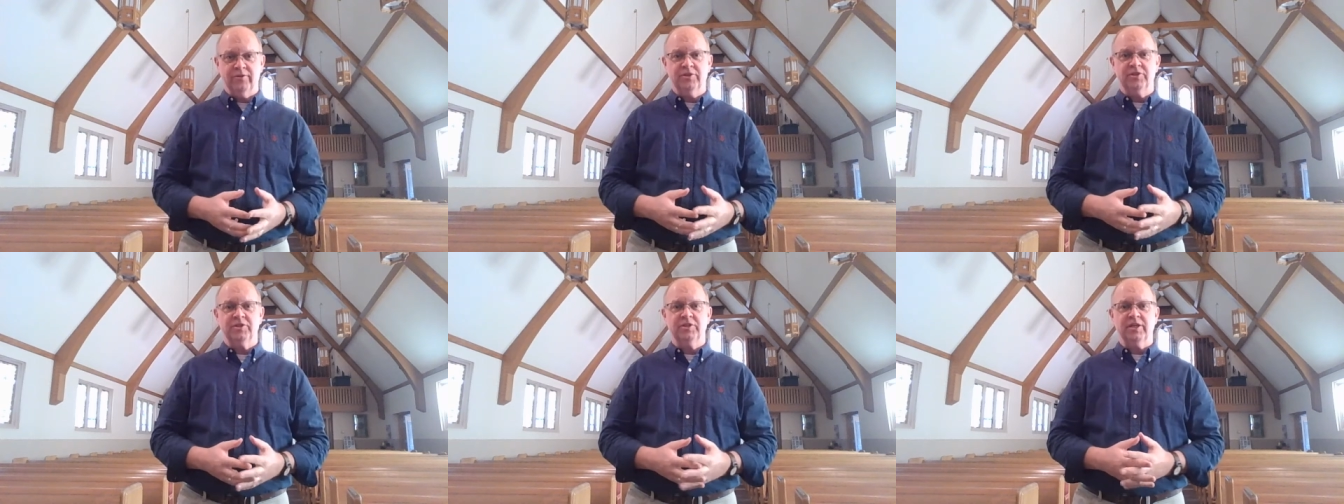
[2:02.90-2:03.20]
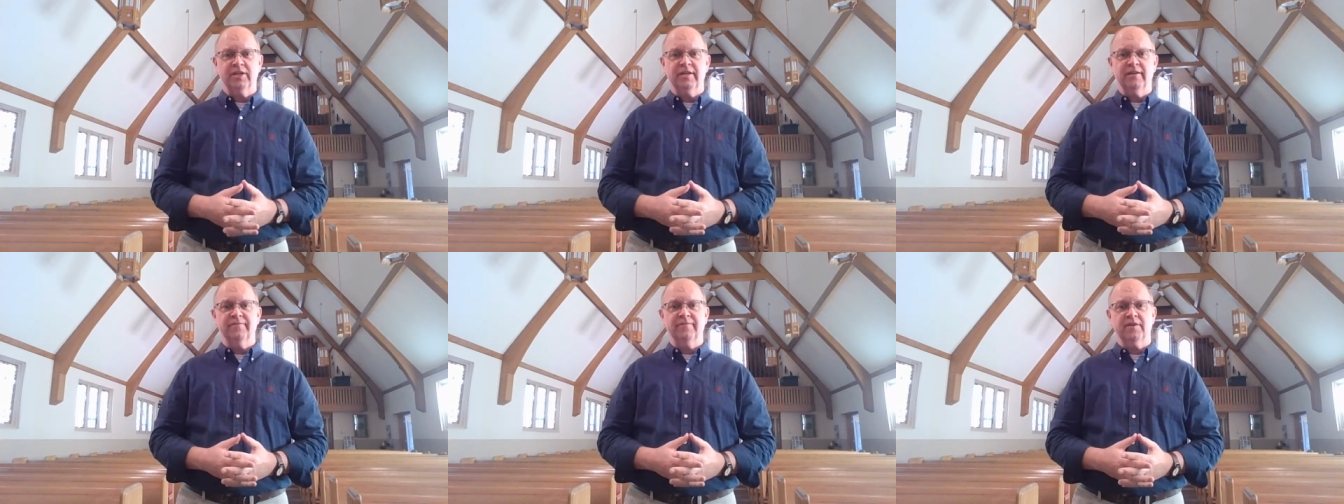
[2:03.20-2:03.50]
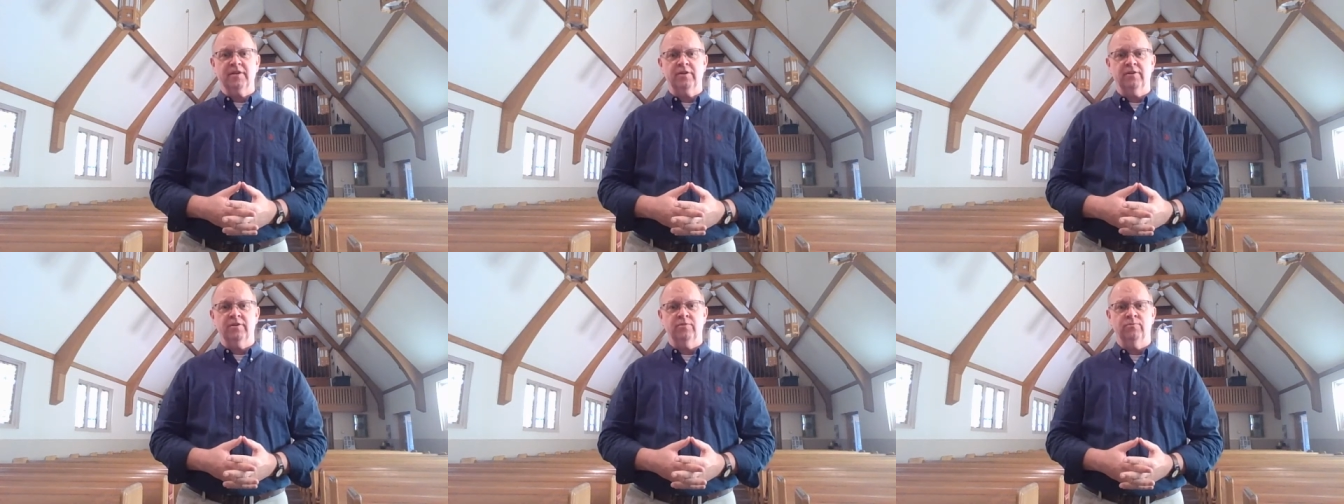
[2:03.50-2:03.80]

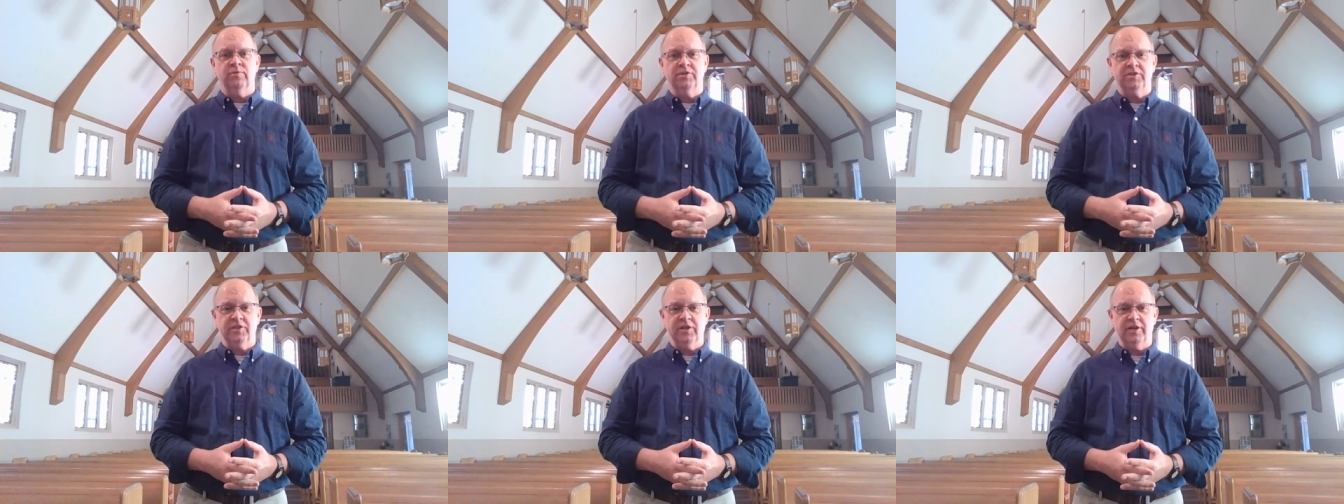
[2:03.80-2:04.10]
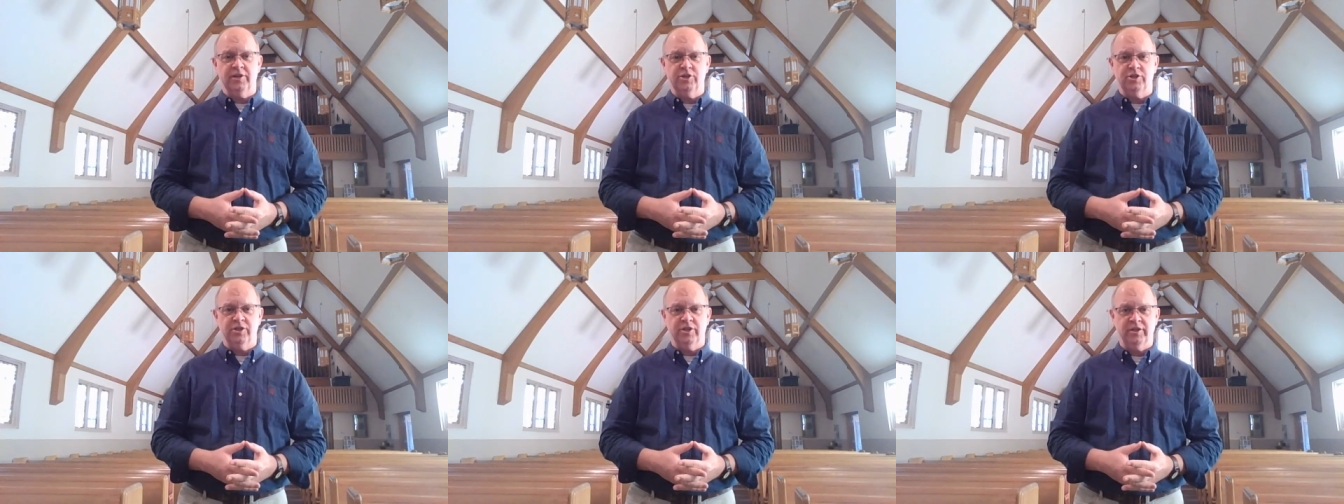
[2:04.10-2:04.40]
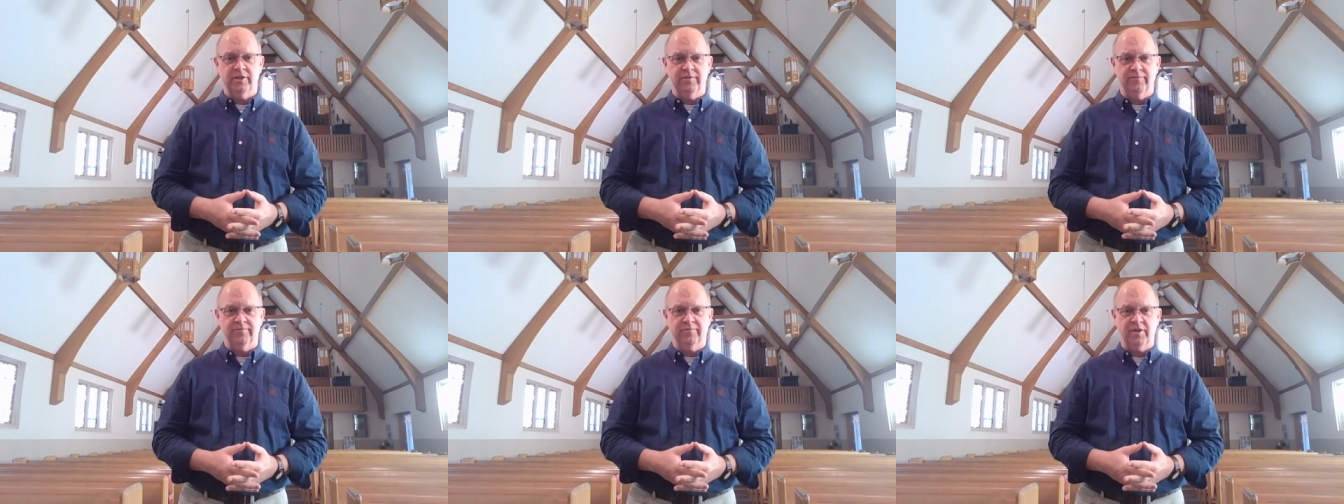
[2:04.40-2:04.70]
significant recession
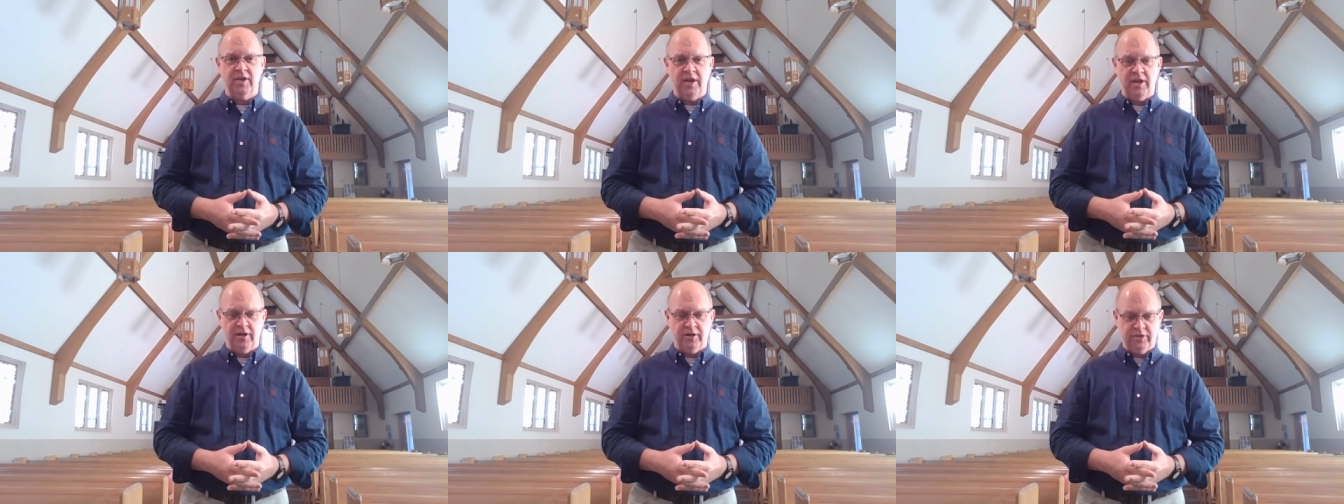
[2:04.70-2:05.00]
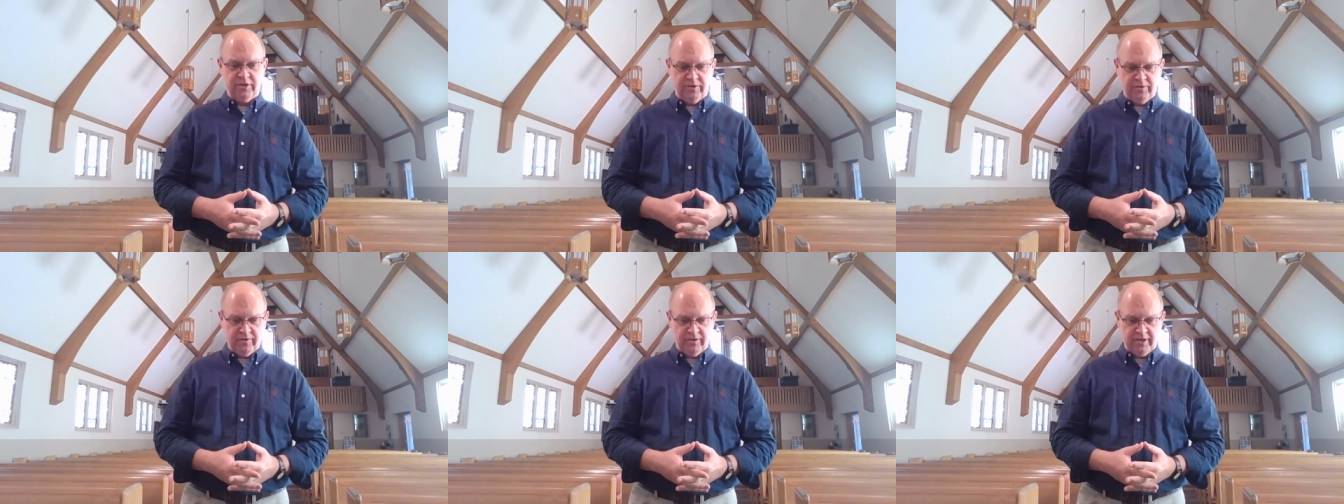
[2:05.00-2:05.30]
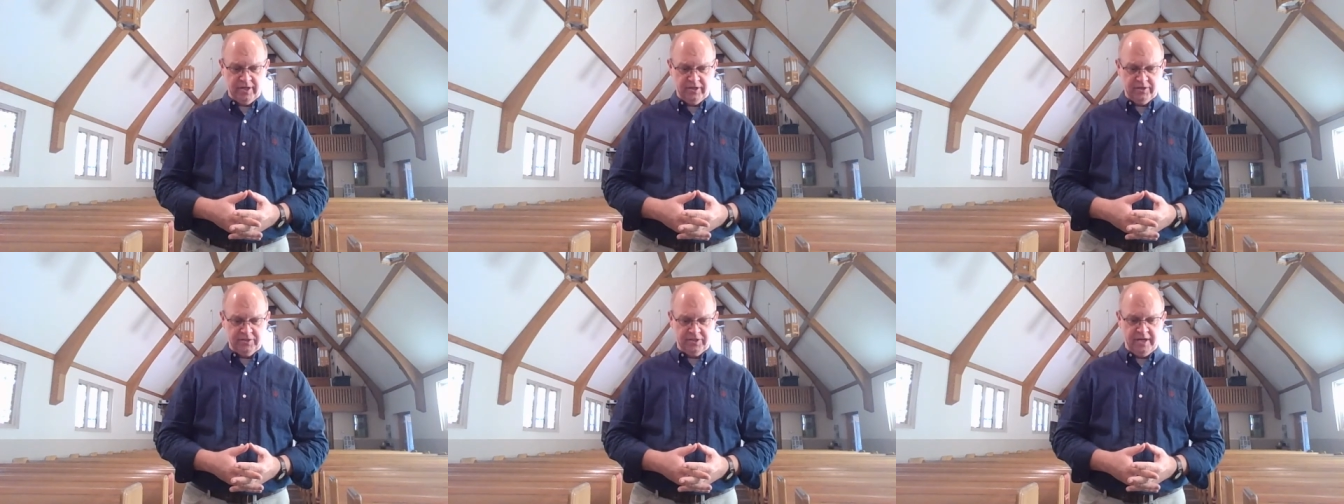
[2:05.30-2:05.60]
of the year
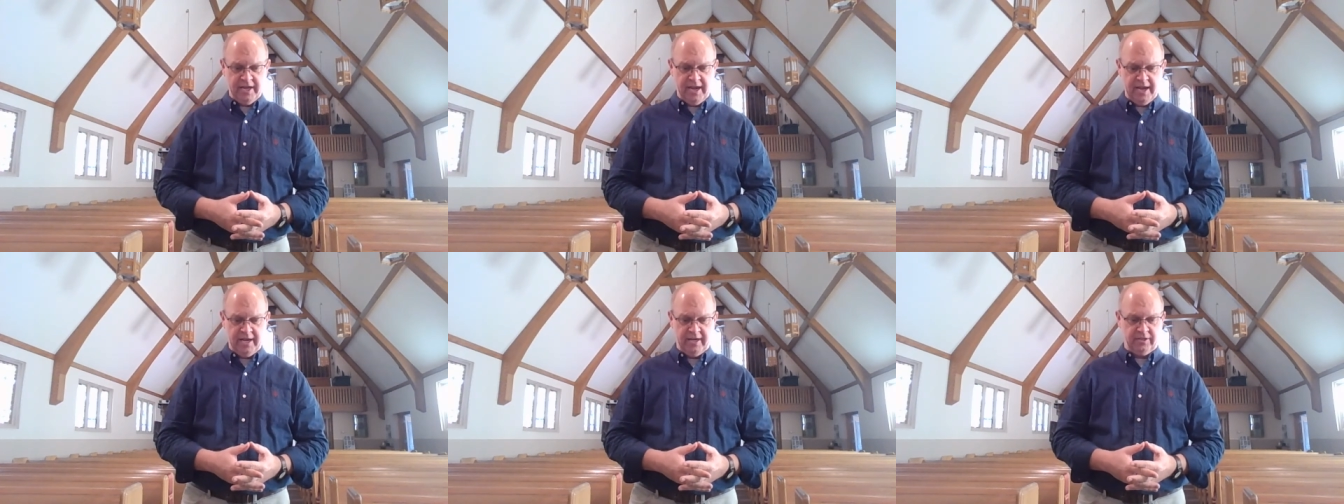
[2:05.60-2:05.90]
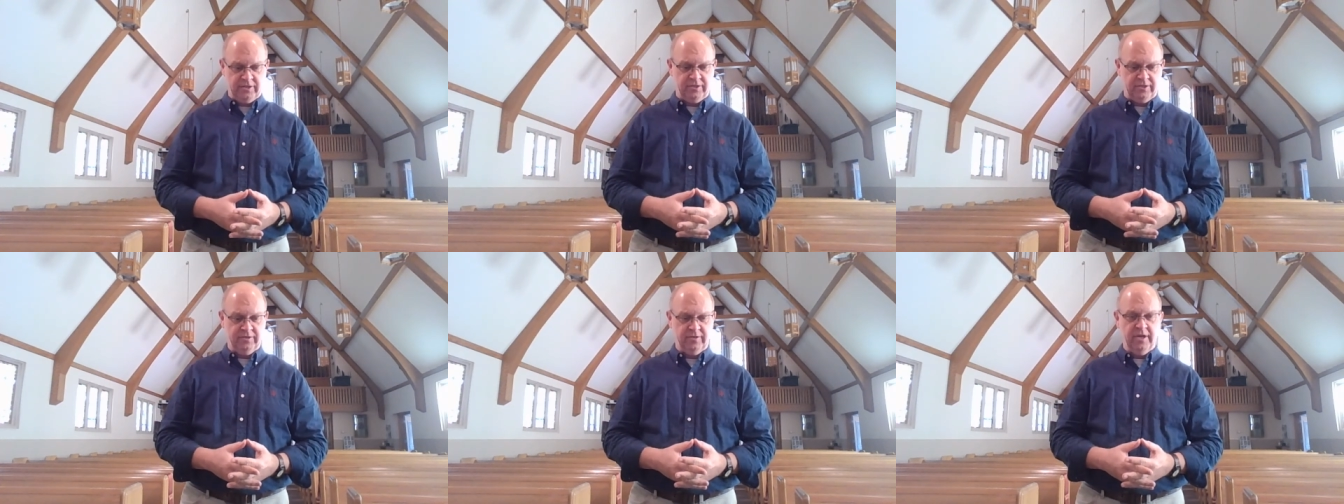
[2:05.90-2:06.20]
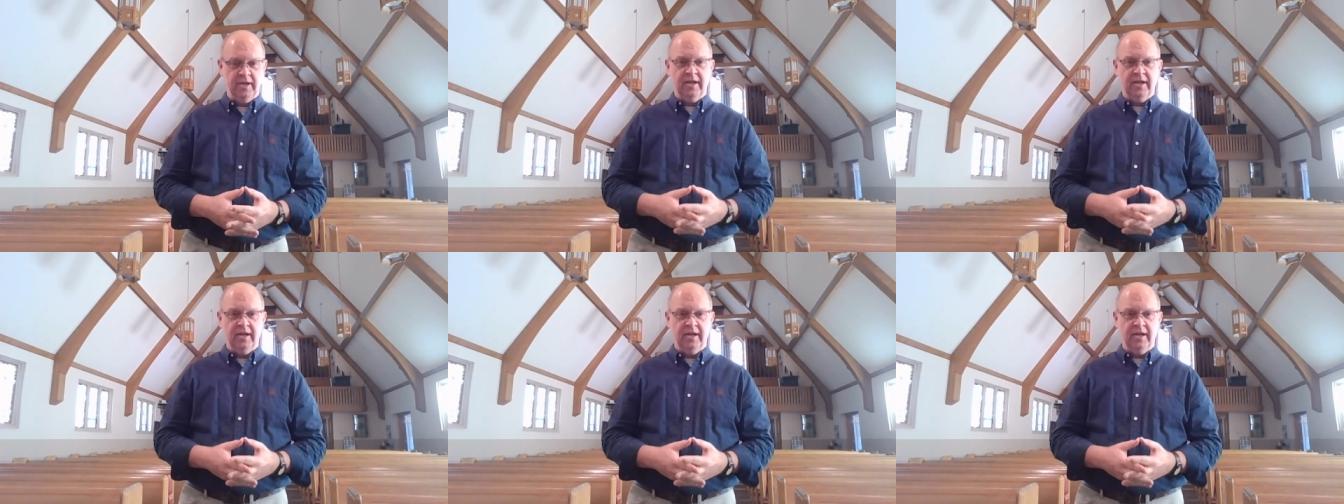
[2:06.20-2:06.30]
2008.